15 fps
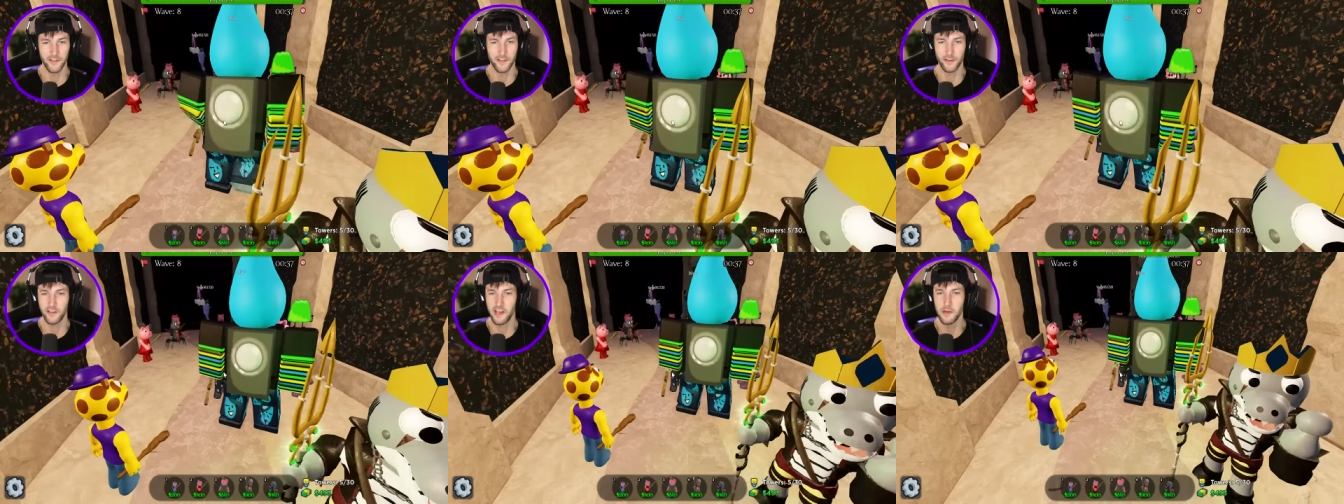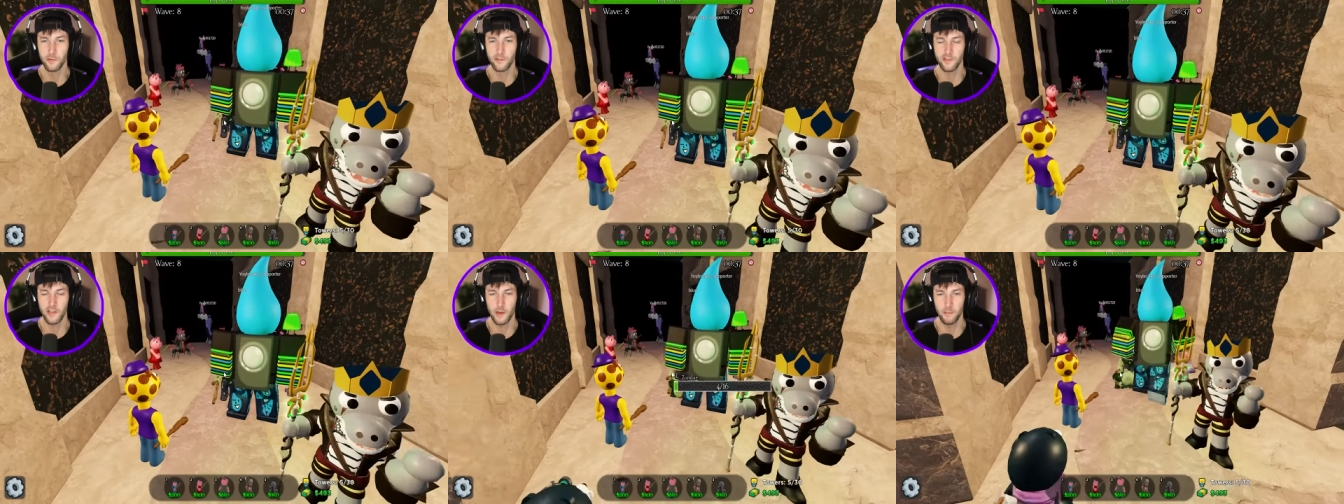Yeah, just keep
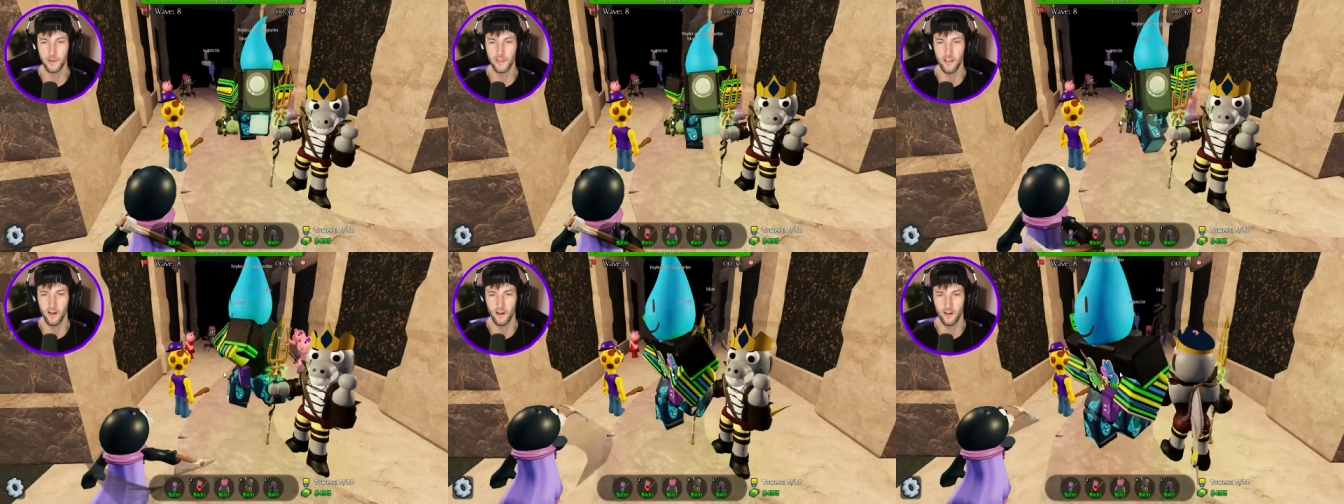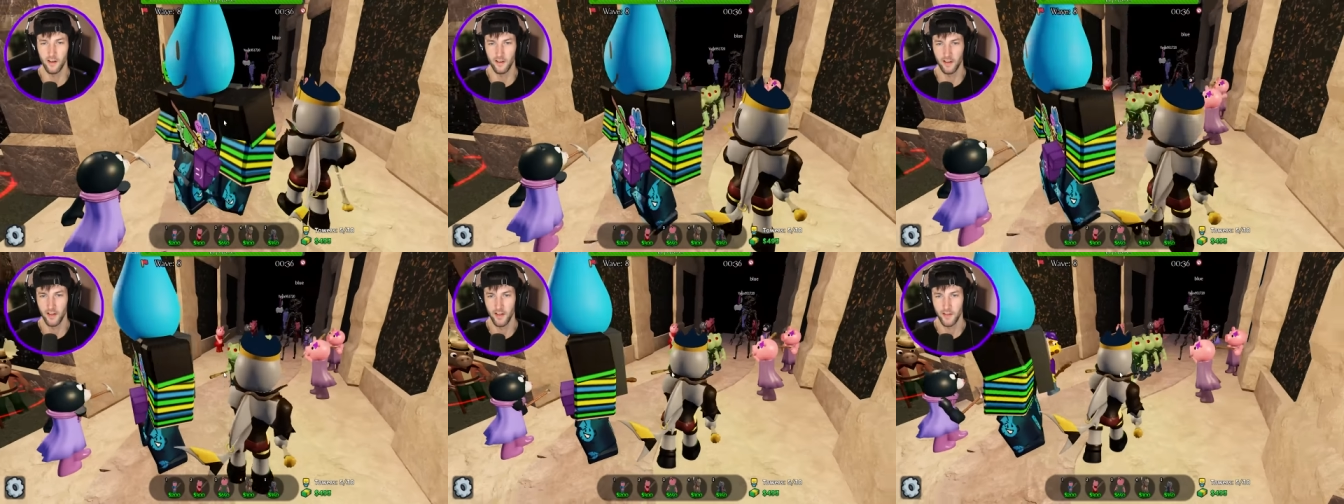skipping
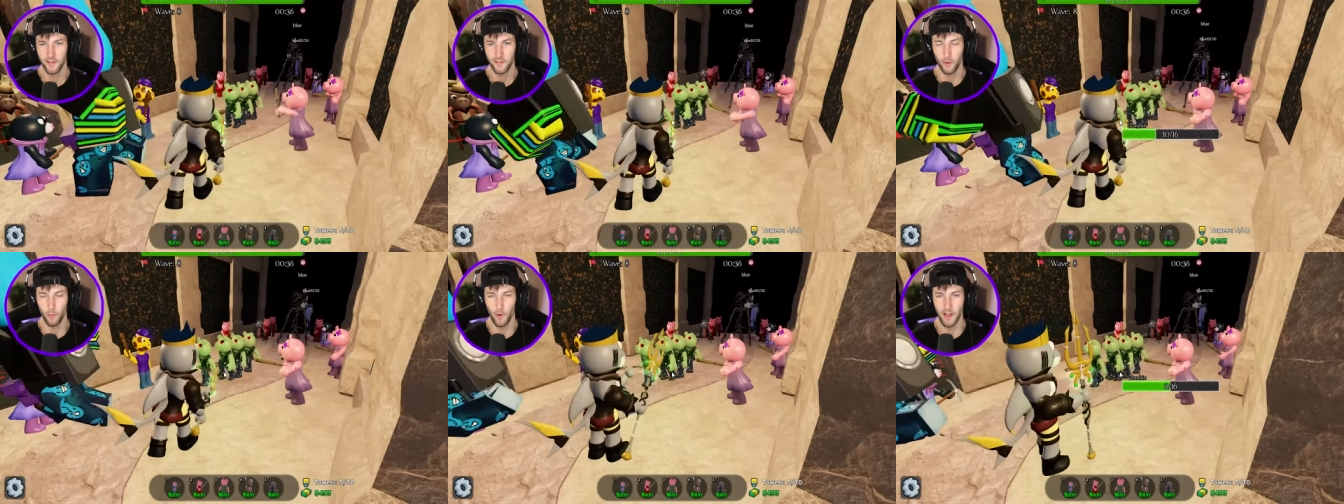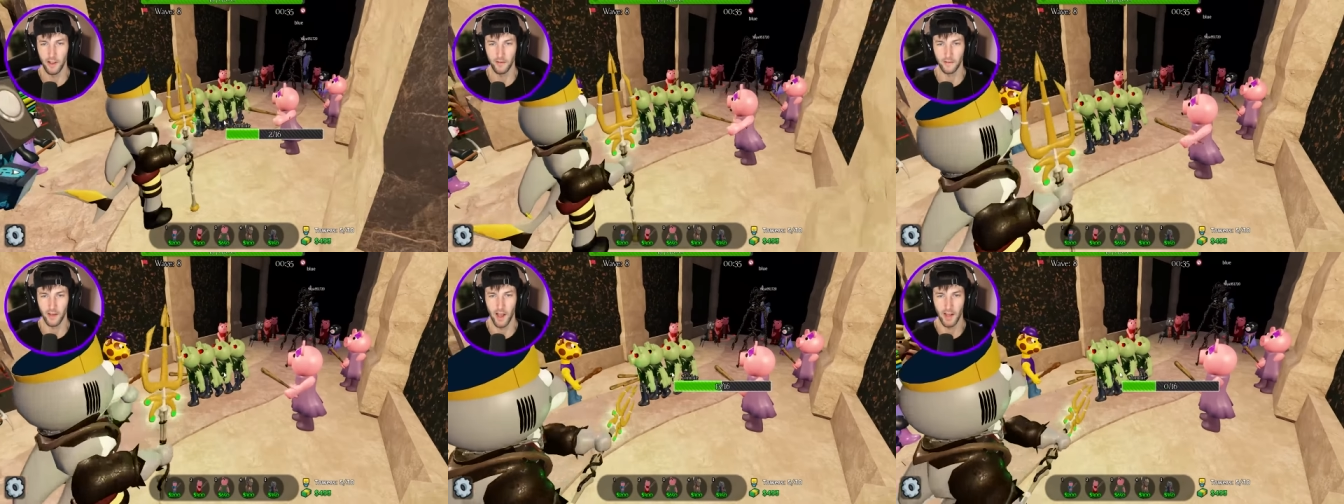the the
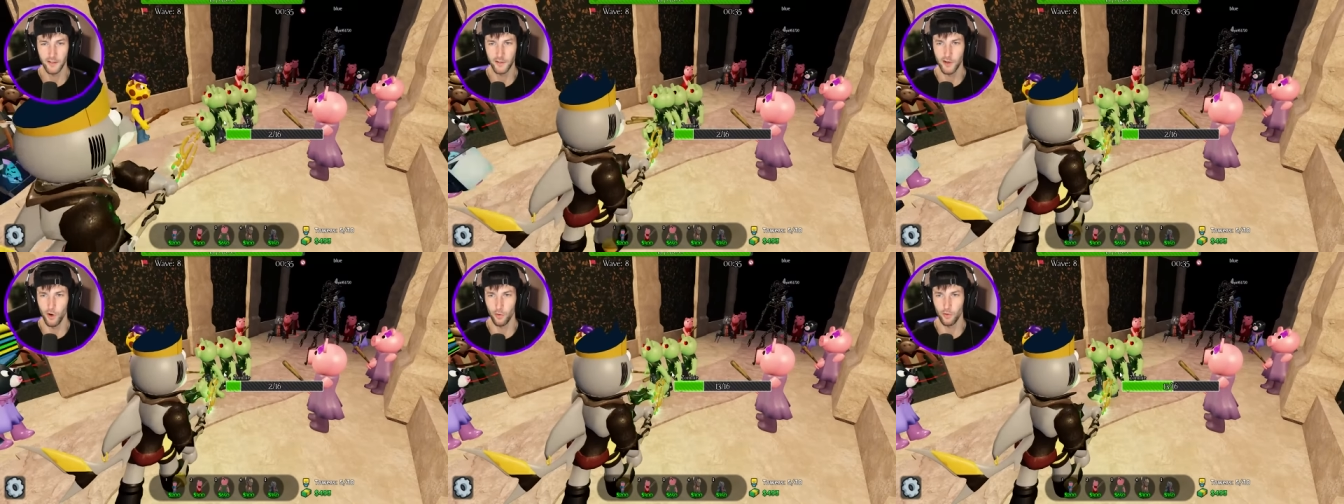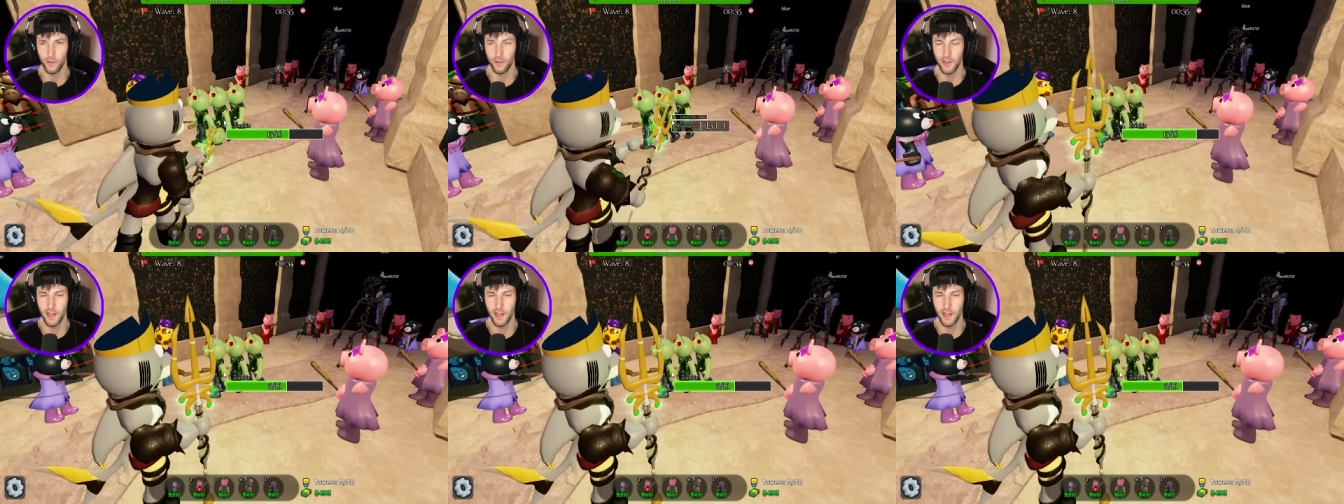waves. I don't